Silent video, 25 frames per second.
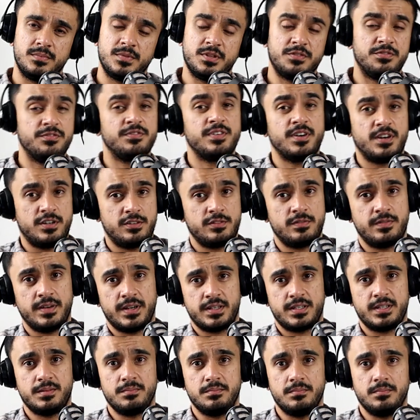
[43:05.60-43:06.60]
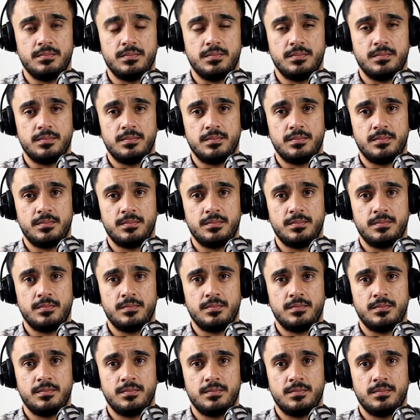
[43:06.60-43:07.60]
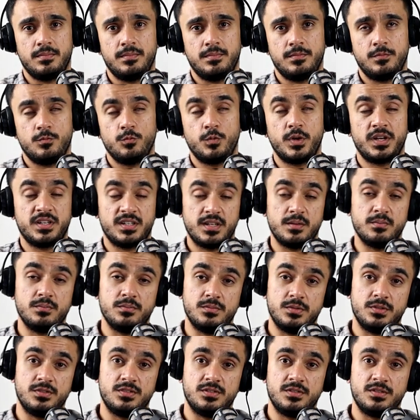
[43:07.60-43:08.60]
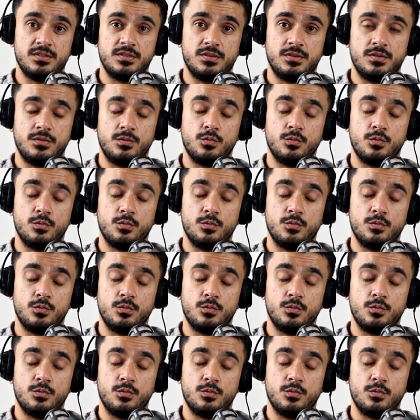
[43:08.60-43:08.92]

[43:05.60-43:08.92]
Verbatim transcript: The first victim, victims